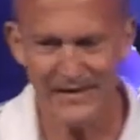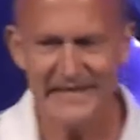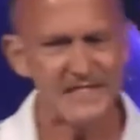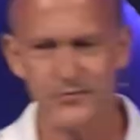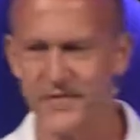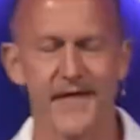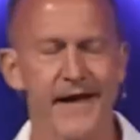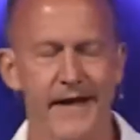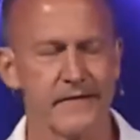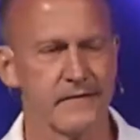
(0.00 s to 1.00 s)
pleased with
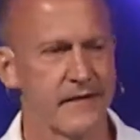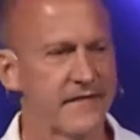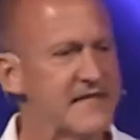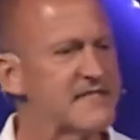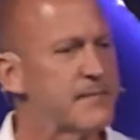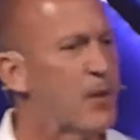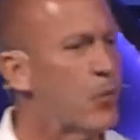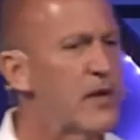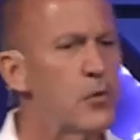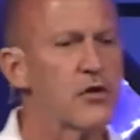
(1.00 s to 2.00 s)
that. And they said, But
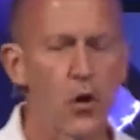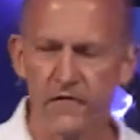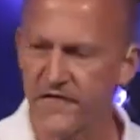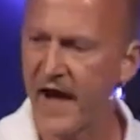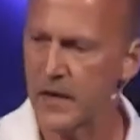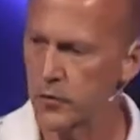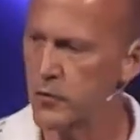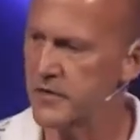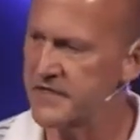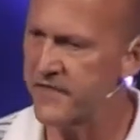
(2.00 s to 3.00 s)
we will go fight. We
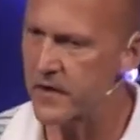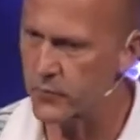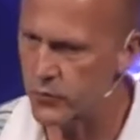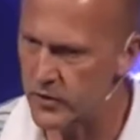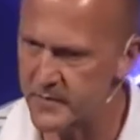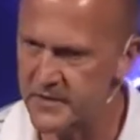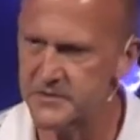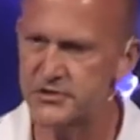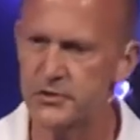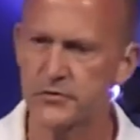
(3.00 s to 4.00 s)
will leave our women and
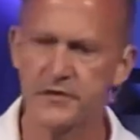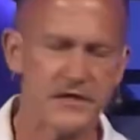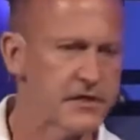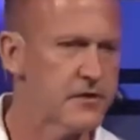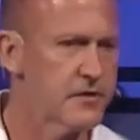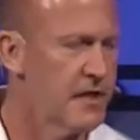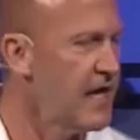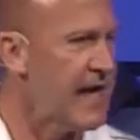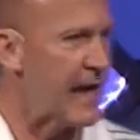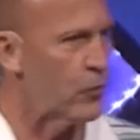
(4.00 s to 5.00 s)
children here
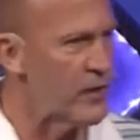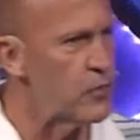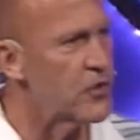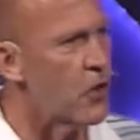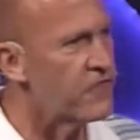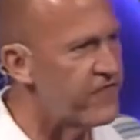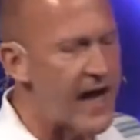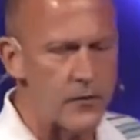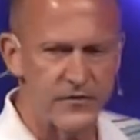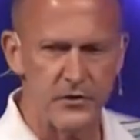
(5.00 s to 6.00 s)
and we will go
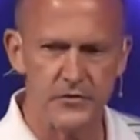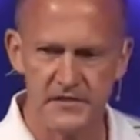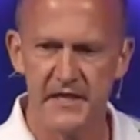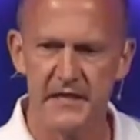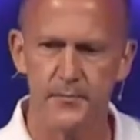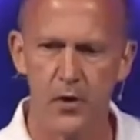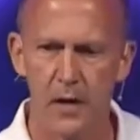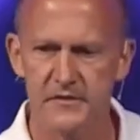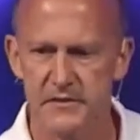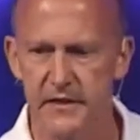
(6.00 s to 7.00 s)
fight with you to take the
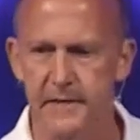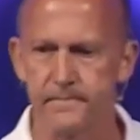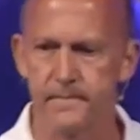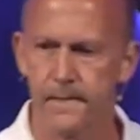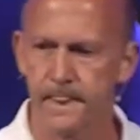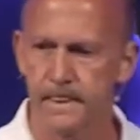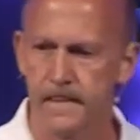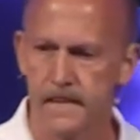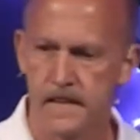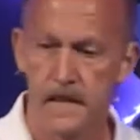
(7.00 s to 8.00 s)
promised land.
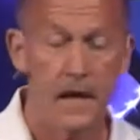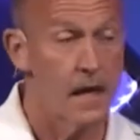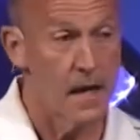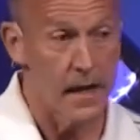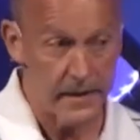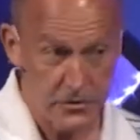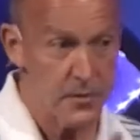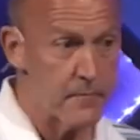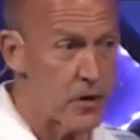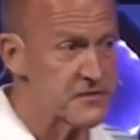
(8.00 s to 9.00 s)
And here's
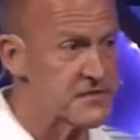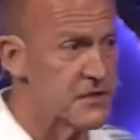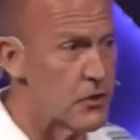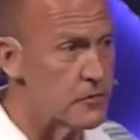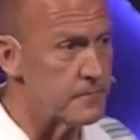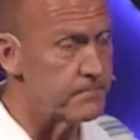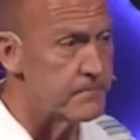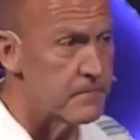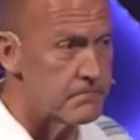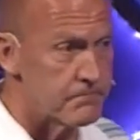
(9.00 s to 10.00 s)
what Moses told him
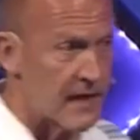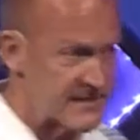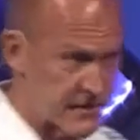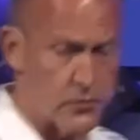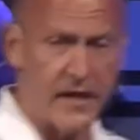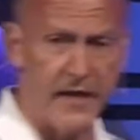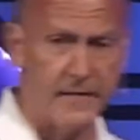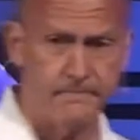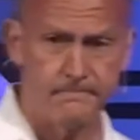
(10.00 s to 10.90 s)
He said, Okay,